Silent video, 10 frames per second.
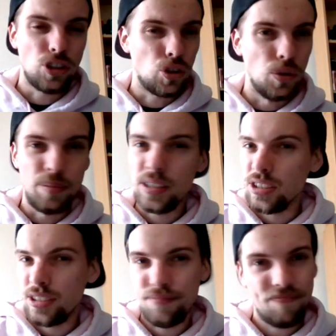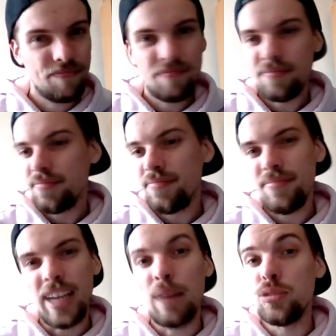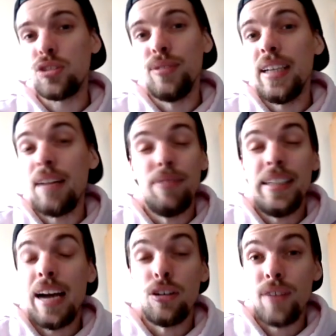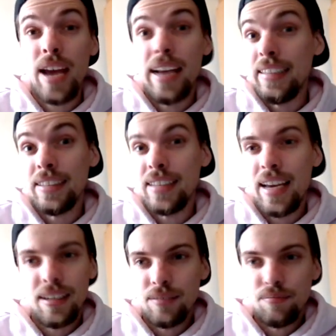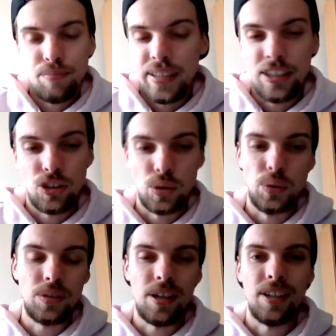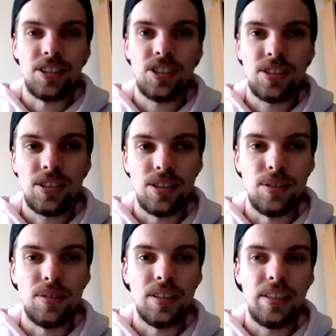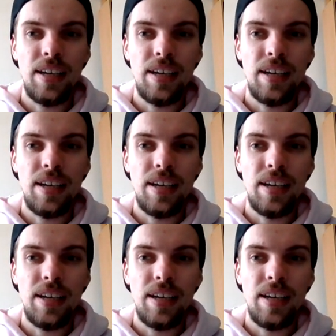just scoop because I'm just really out of any potential good cards. So,